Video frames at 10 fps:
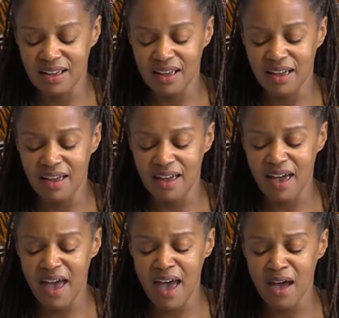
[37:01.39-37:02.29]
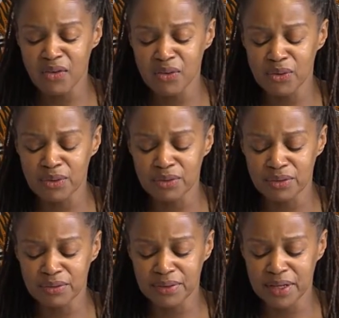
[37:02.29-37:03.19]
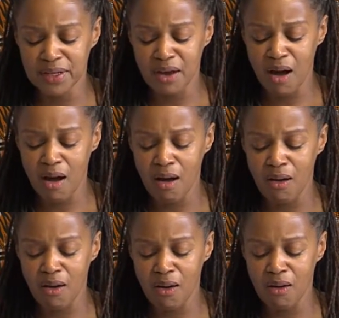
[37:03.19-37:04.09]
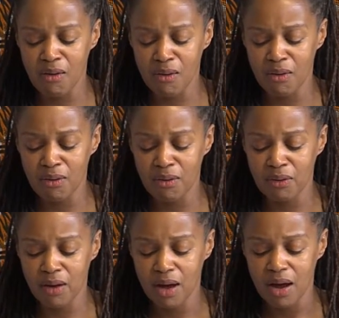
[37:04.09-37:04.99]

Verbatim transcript: un río.